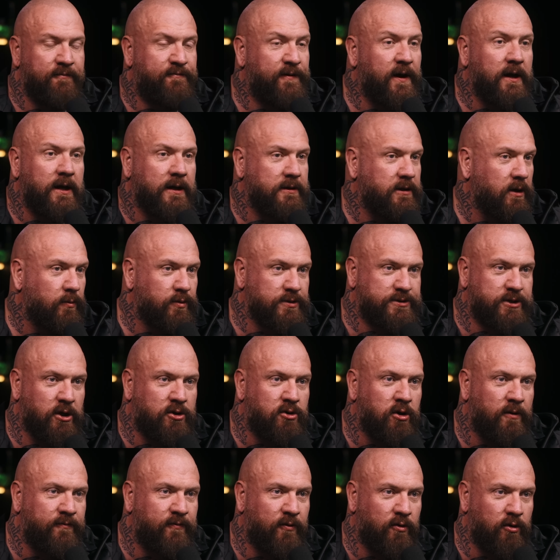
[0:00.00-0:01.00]
felt like there was a
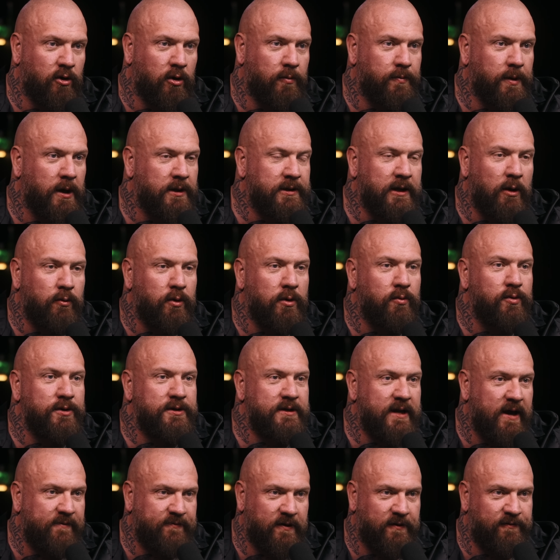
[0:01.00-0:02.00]
cover up and that we would
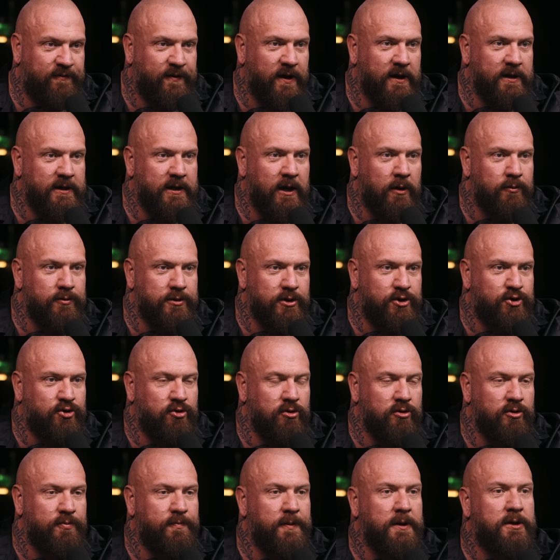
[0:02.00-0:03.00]
never find out the
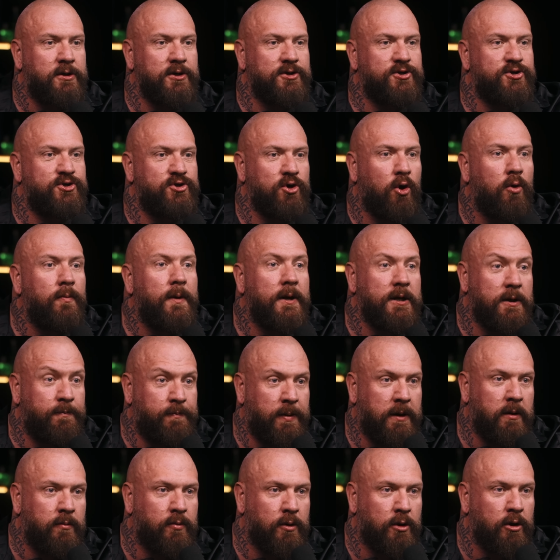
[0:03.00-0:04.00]
truth because so many
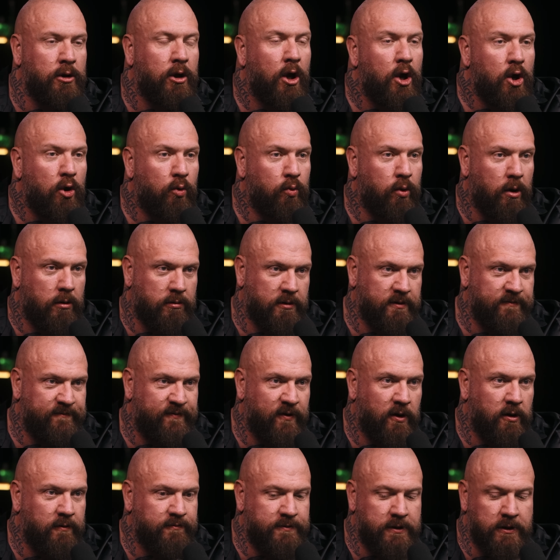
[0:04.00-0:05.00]
people were
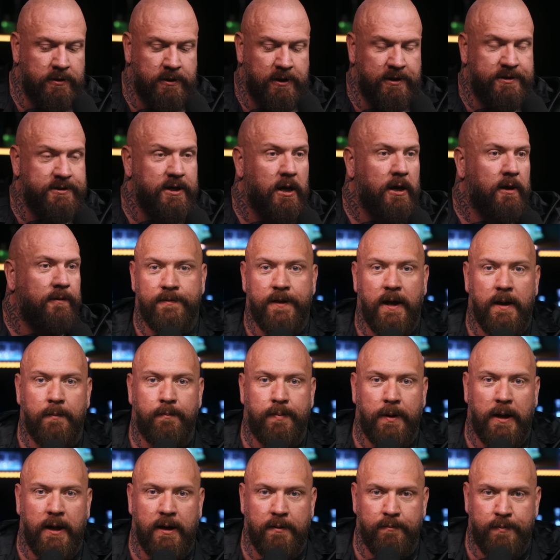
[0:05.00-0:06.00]
involved in this. They
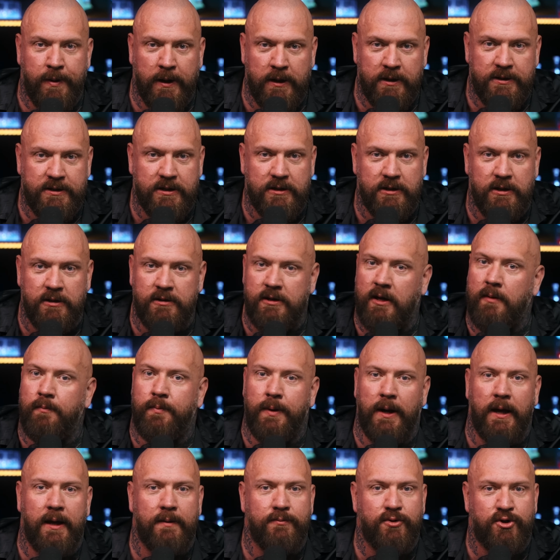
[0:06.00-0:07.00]
blame P. Diddy, they
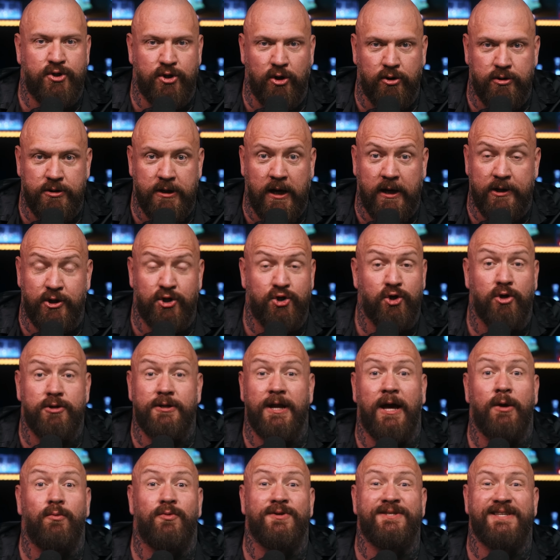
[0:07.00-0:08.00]
blame Suge Knight. Suge
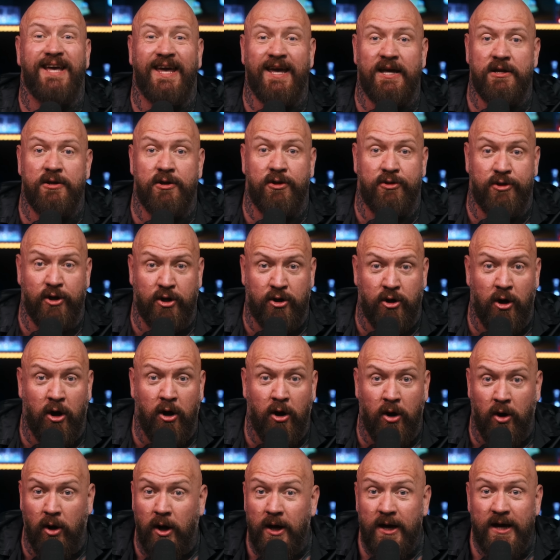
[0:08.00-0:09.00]
Knight was in the
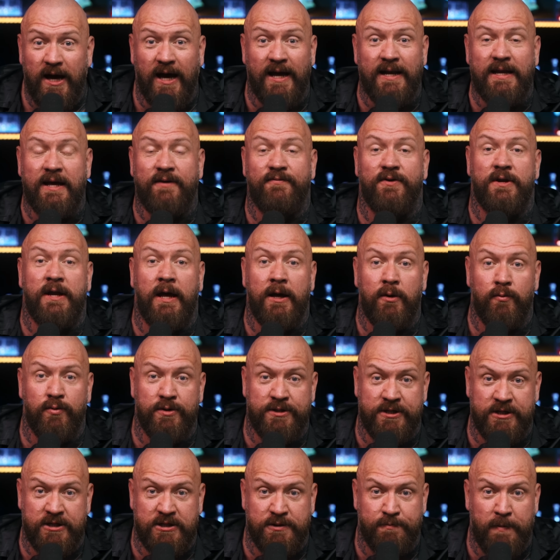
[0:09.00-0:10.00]
car, and even he
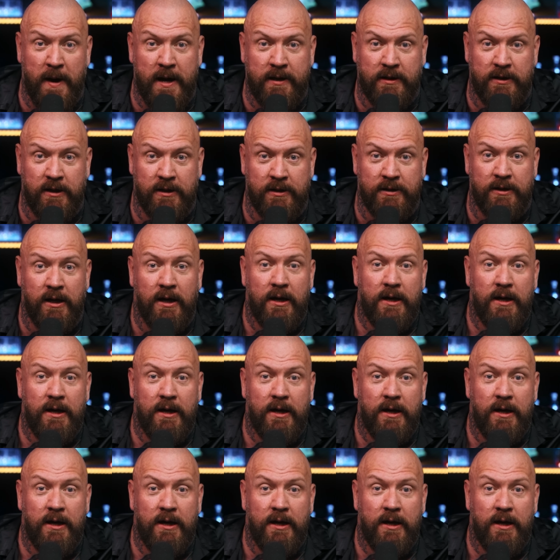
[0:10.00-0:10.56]
was suspected